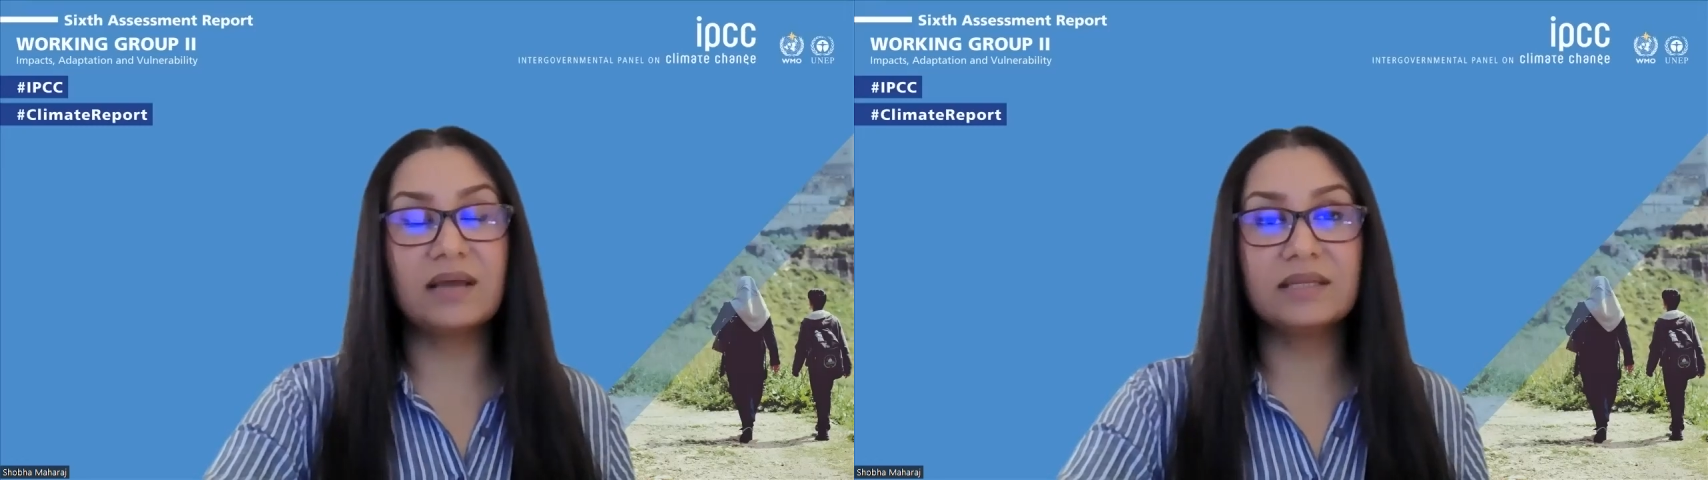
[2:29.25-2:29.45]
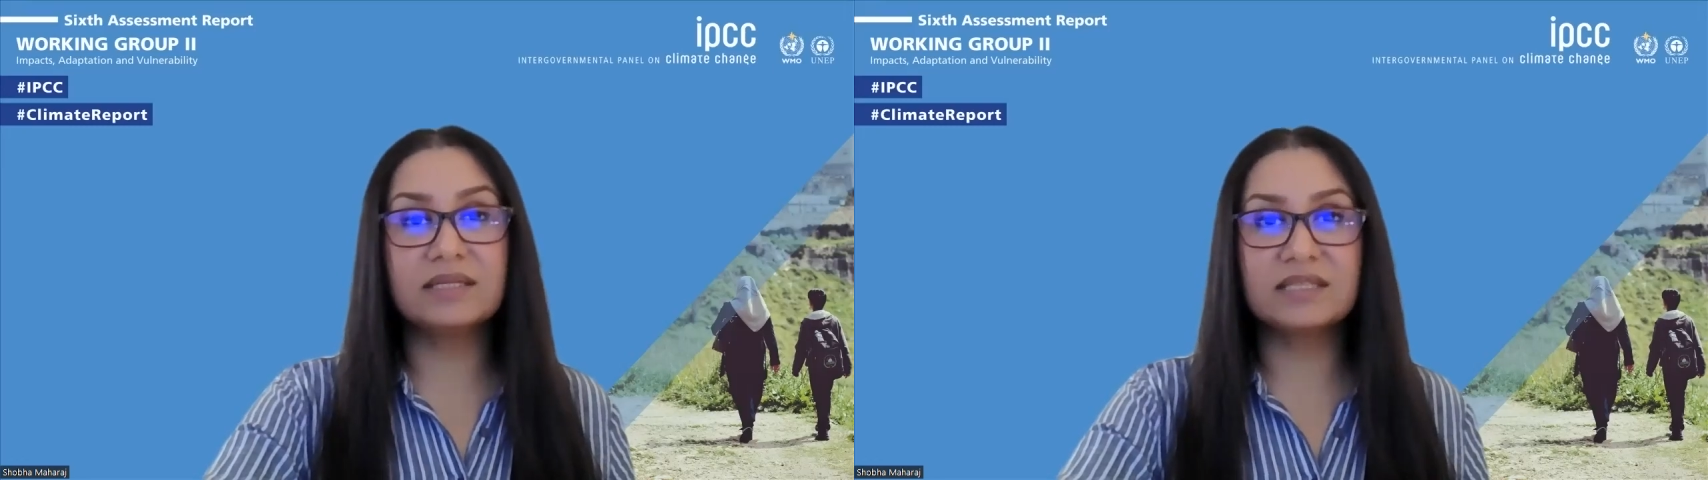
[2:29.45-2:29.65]

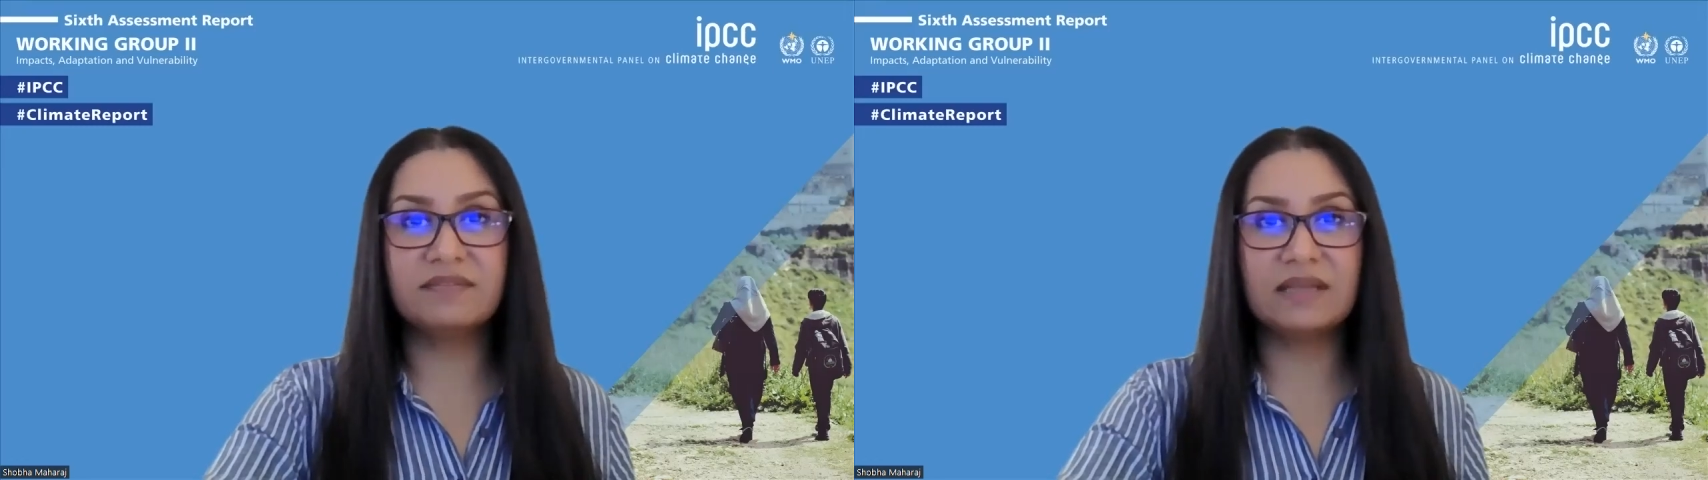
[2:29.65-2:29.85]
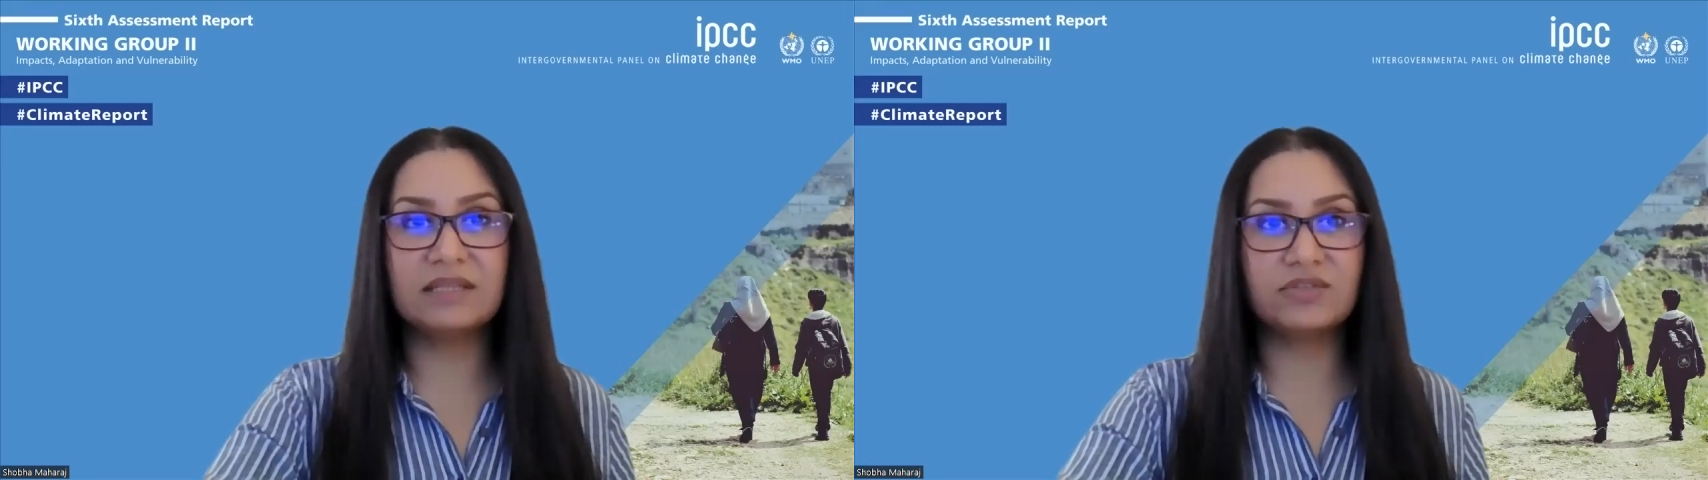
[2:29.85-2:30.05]
other
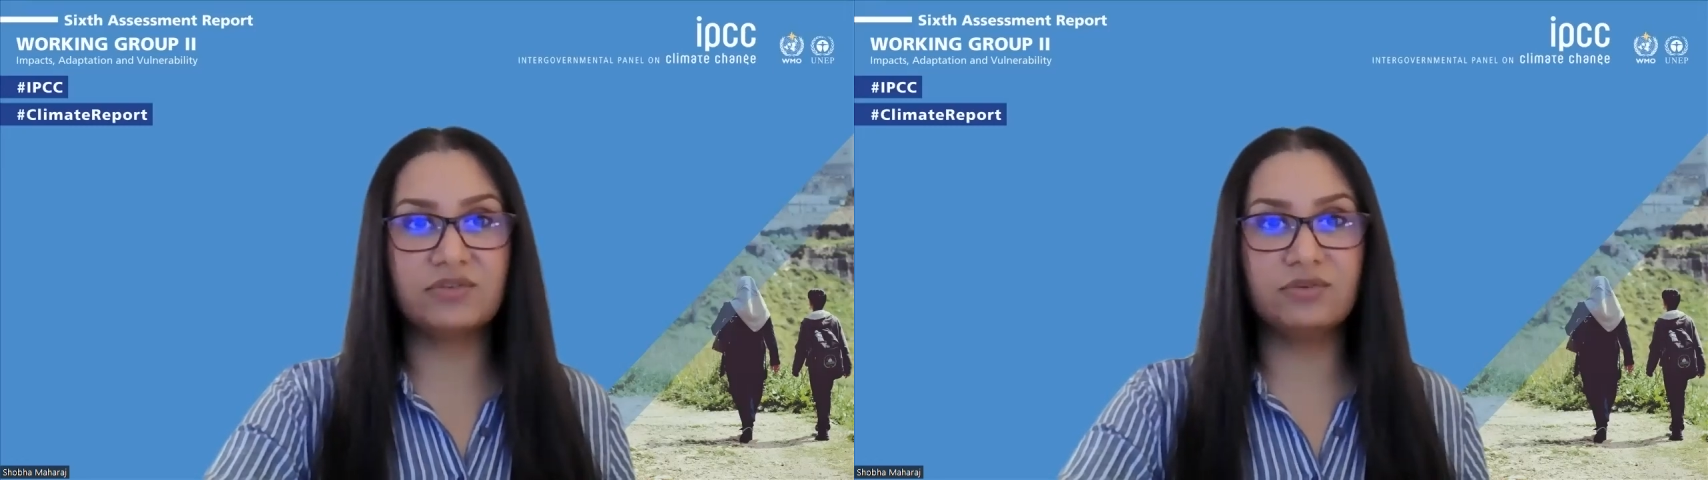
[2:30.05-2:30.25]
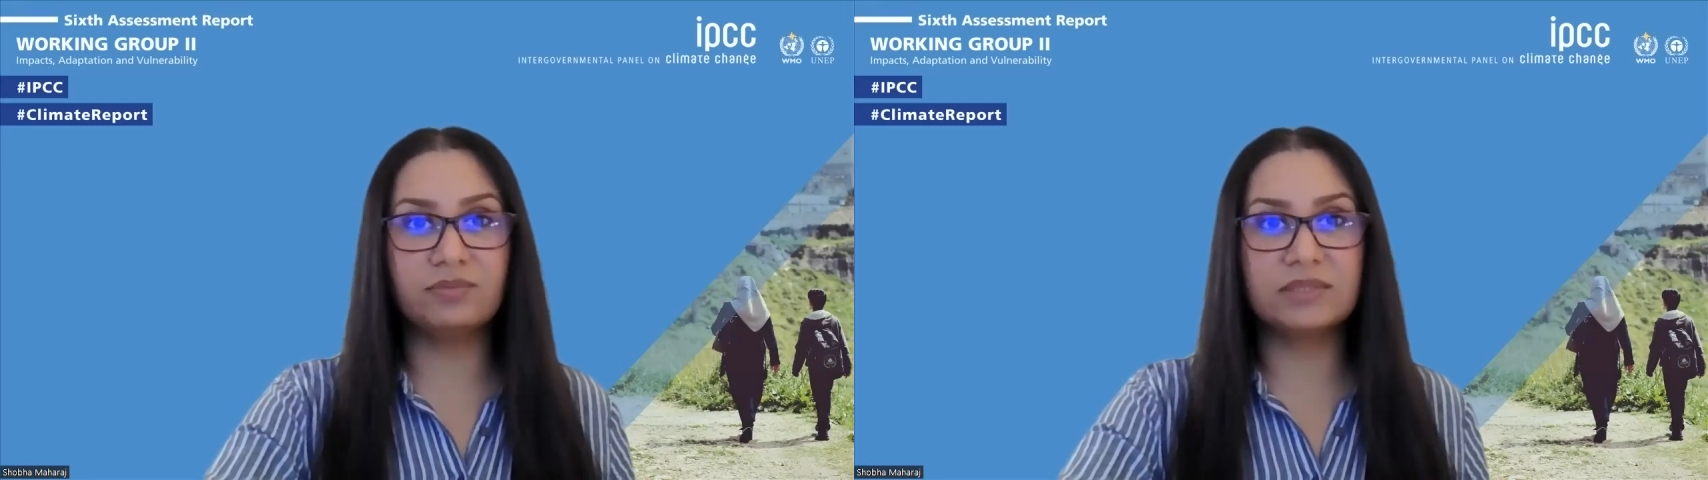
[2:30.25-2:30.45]
disadvantaged
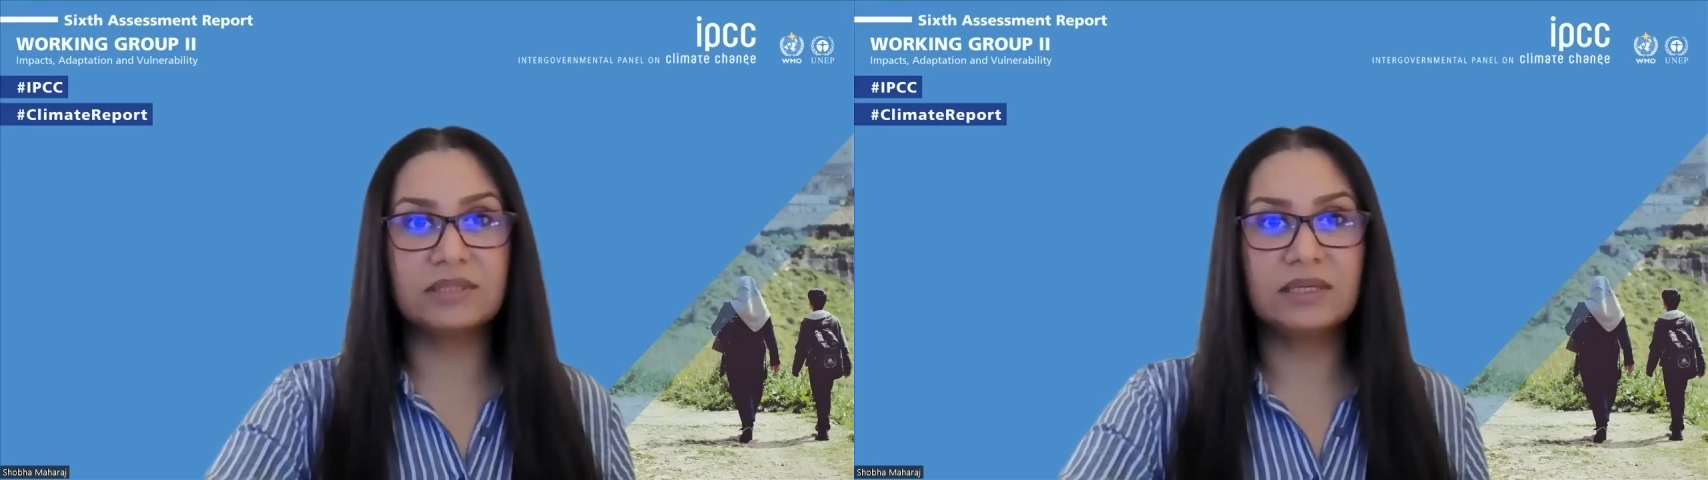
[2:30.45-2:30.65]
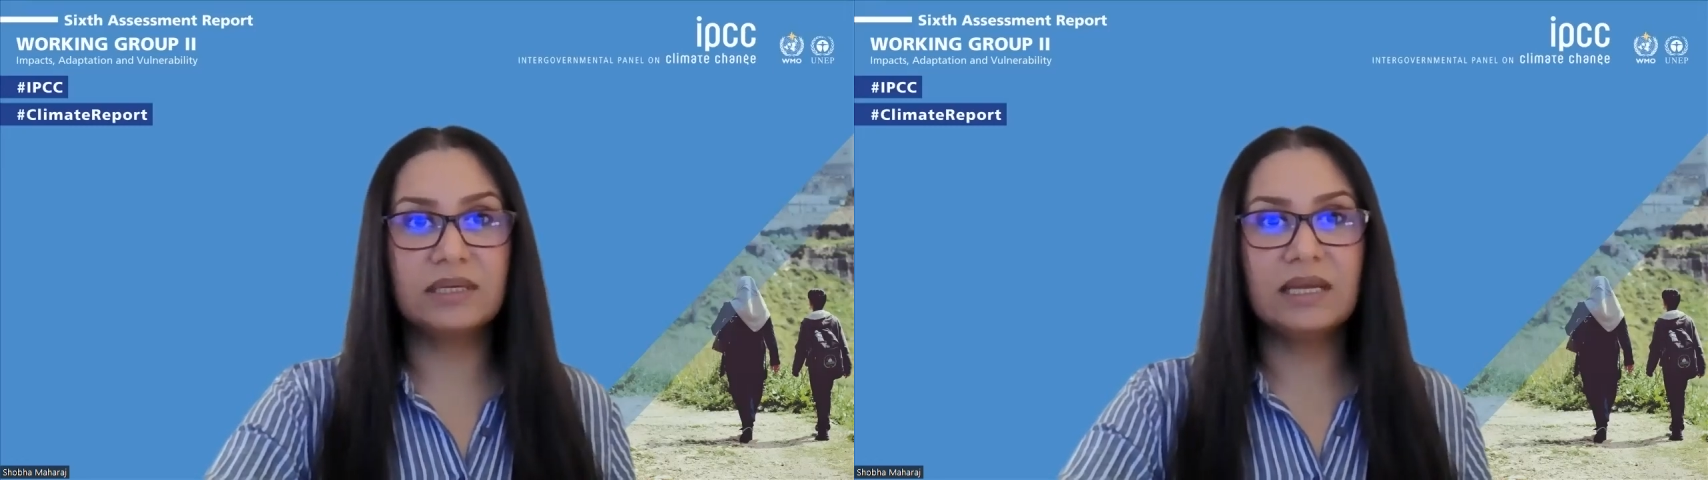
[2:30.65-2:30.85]
groups.